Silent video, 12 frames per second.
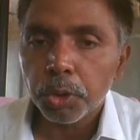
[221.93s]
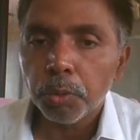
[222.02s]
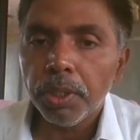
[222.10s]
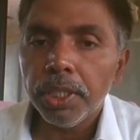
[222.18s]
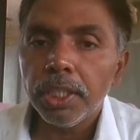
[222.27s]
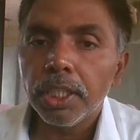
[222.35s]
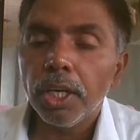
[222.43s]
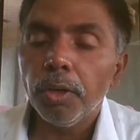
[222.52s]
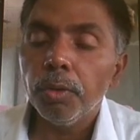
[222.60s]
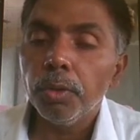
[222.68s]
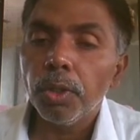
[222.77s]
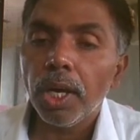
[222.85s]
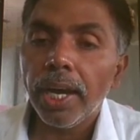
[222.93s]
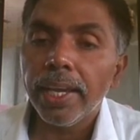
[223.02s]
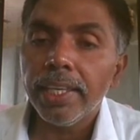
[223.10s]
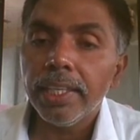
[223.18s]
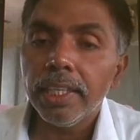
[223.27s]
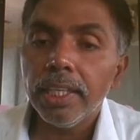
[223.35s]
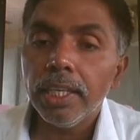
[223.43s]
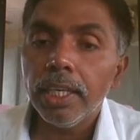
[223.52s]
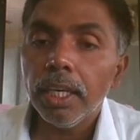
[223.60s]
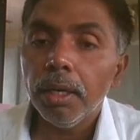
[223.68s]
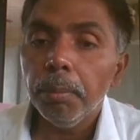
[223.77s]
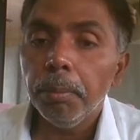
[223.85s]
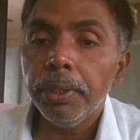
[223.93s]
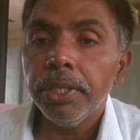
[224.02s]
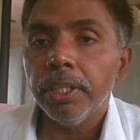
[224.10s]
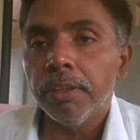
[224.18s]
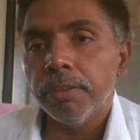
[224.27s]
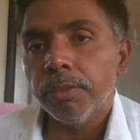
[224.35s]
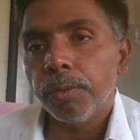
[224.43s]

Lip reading: by known IA BF.